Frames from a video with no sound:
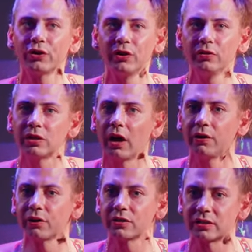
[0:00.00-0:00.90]
for you to
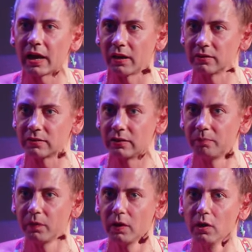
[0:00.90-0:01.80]
understand.
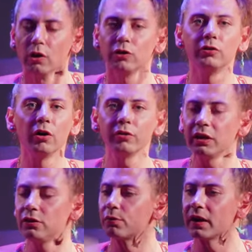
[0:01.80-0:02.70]
You don't
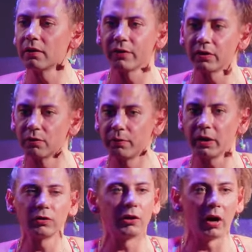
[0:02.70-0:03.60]
need to reinvent the
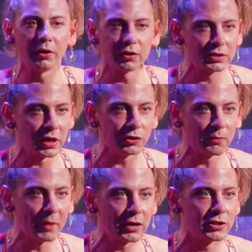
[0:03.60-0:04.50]
wheel. You understand
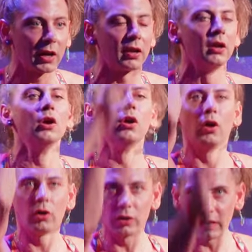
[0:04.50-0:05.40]
your magic.
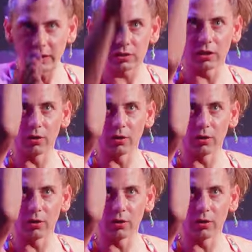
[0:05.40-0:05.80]
Get to